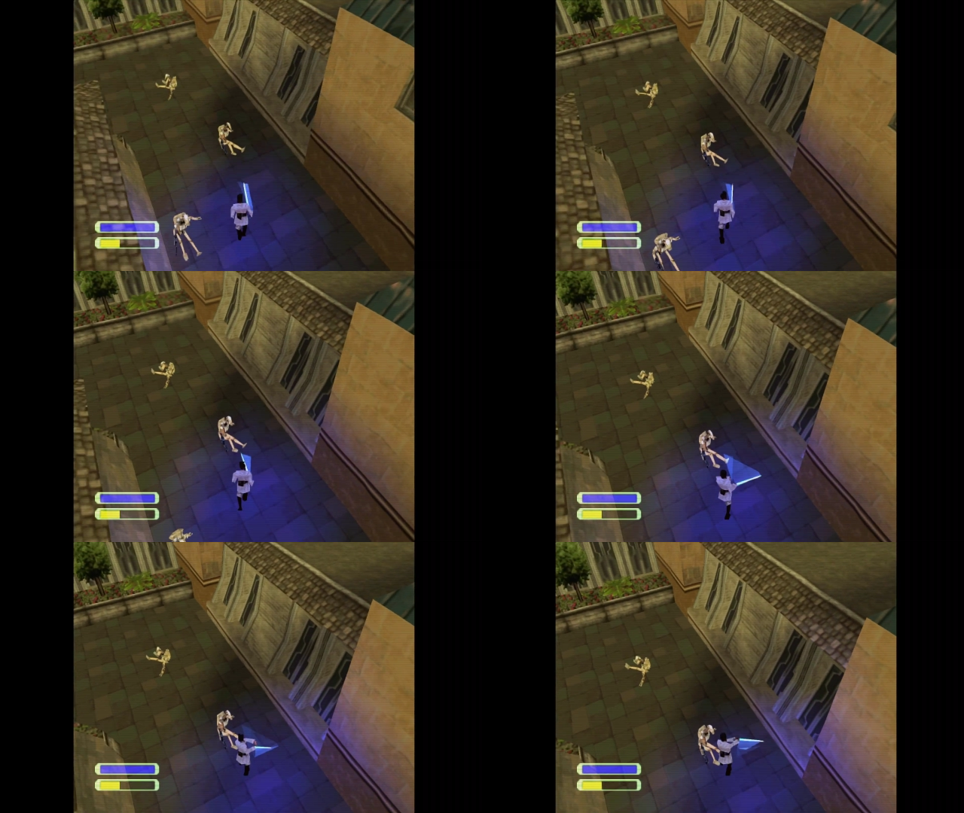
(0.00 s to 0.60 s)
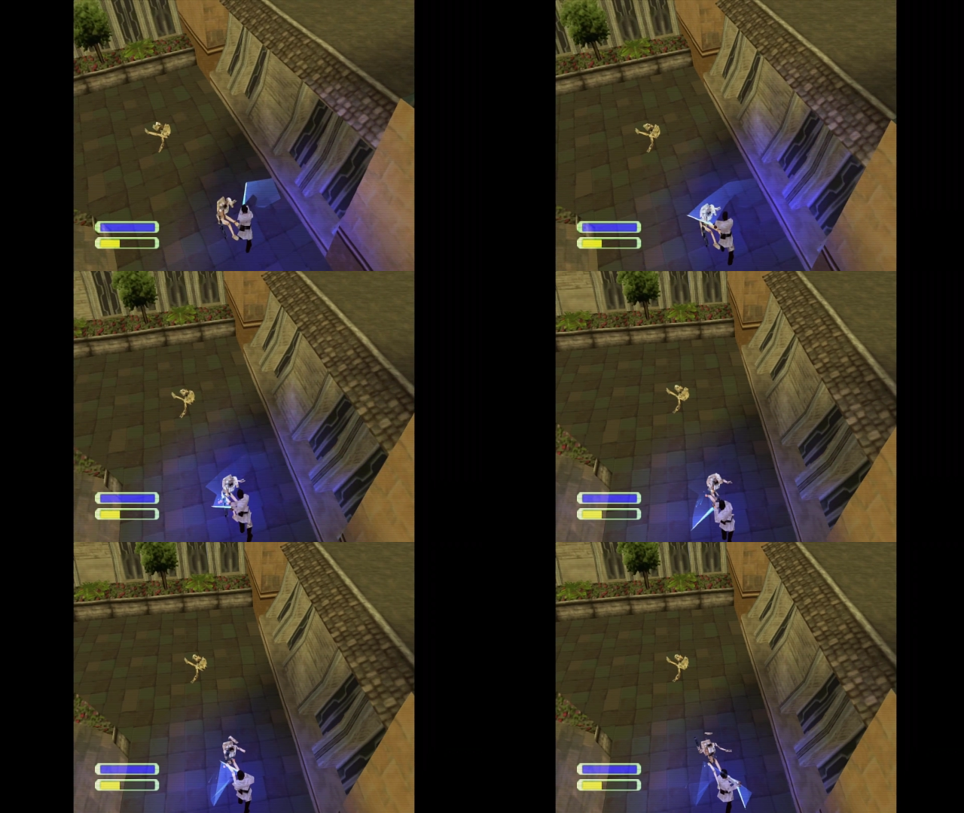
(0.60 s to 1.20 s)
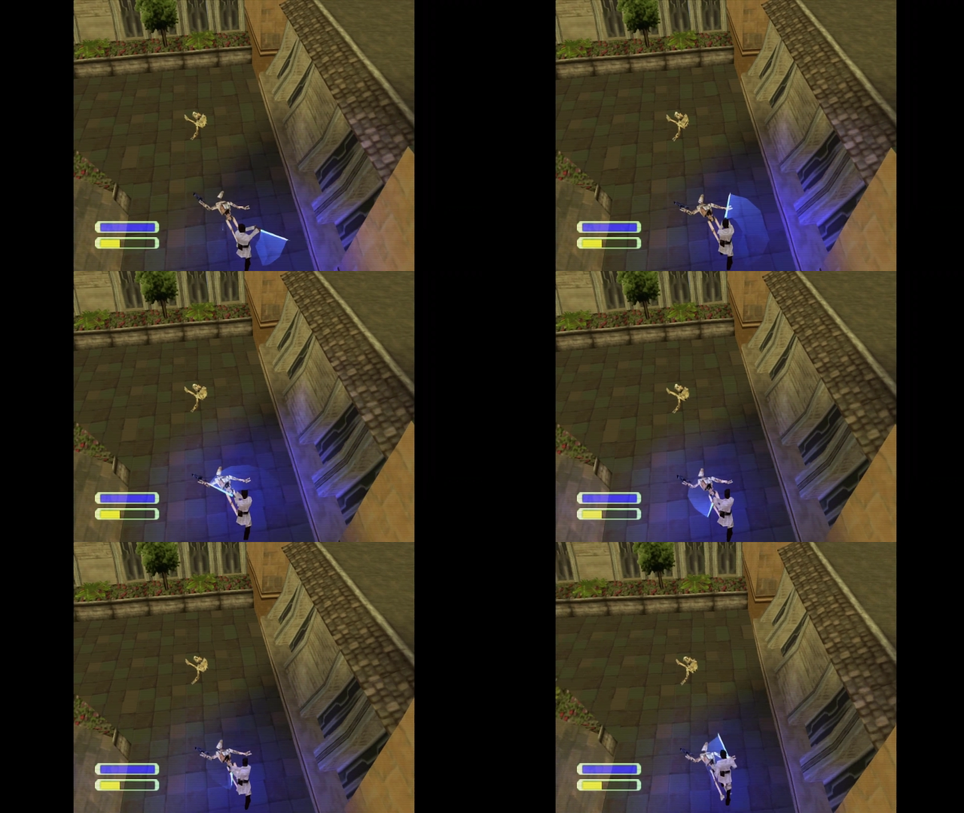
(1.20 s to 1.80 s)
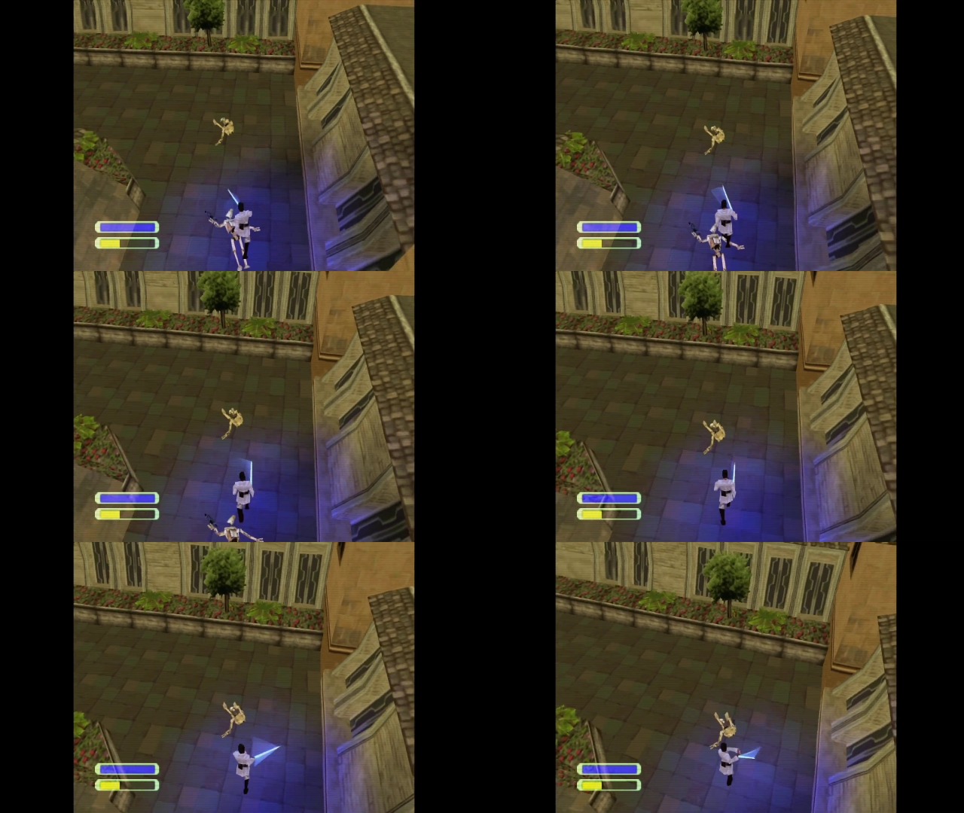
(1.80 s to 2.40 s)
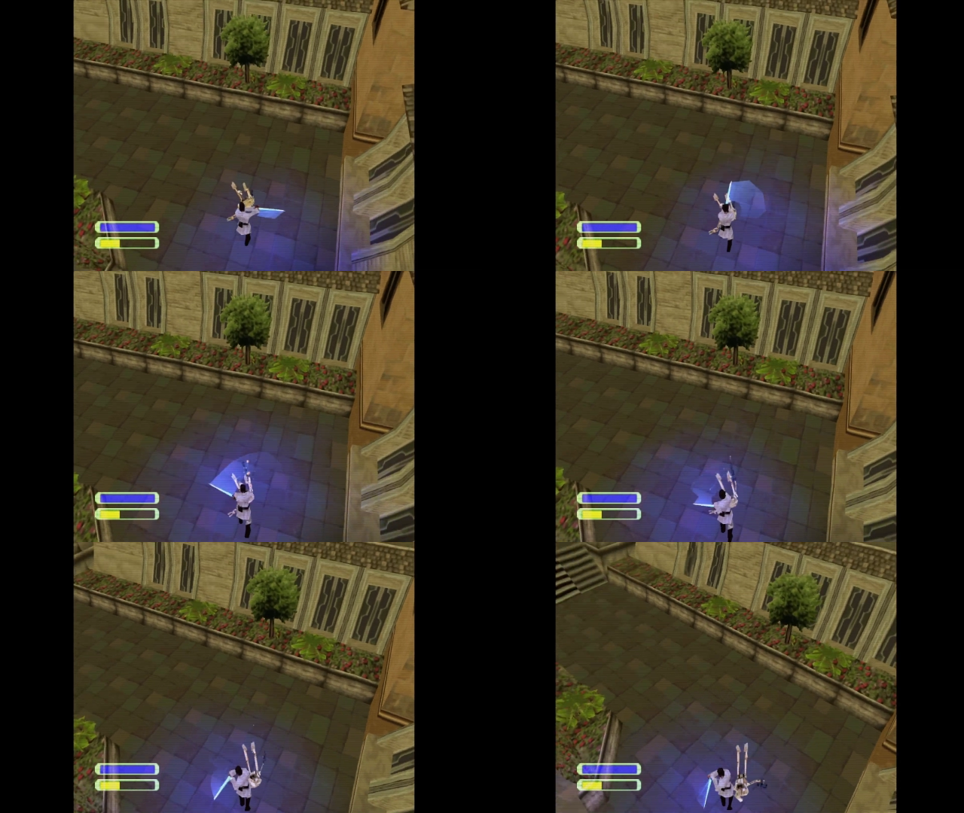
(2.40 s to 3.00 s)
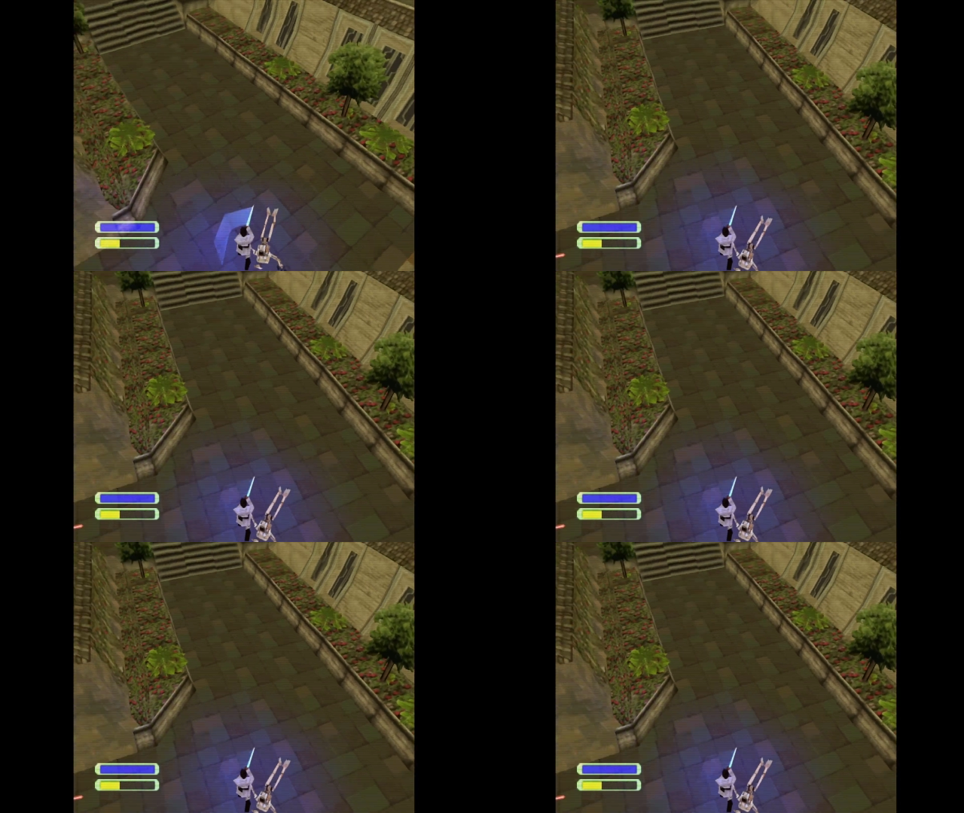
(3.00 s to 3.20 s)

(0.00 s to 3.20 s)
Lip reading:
[unreadable: no face in view]